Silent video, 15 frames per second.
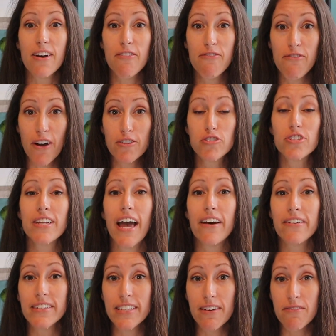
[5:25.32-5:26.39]
the
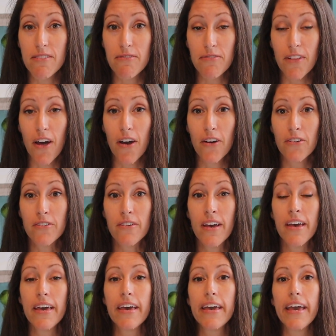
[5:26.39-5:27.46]
functionality of the flow,
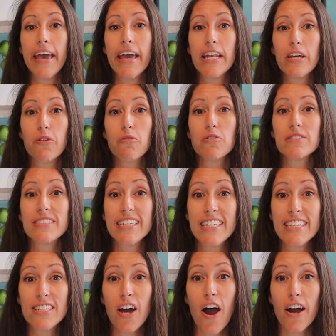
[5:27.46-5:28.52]
and it will
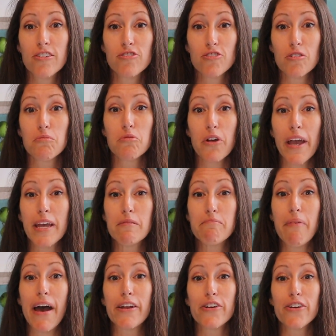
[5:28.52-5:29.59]
detox your brain
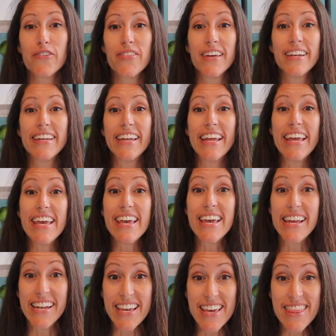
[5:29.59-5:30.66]
better than
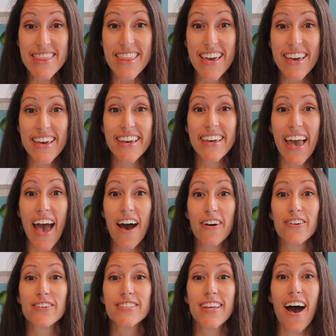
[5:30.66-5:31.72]
anything
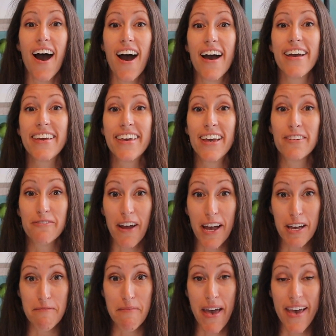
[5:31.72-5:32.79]
else I can
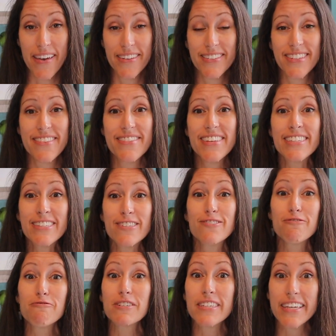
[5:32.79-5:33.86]
recommend. And this
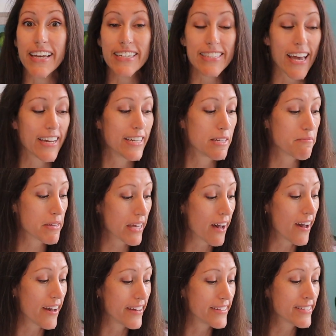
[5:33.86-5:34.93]
is really exciting
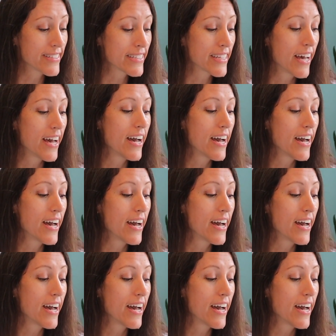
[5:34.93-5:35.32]
because